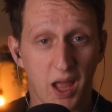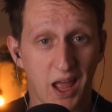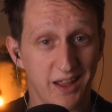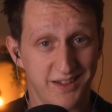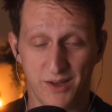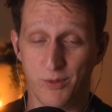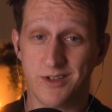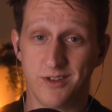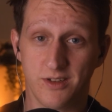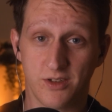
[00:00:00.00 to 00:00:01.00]
I think we
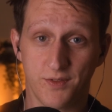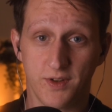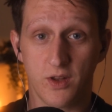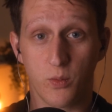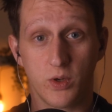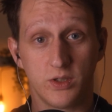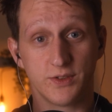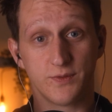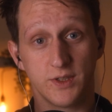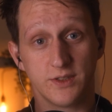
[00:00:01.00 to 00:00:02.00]
just discovered the
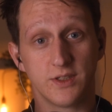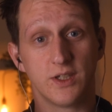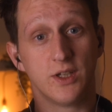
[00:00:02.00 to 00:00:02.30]
world's first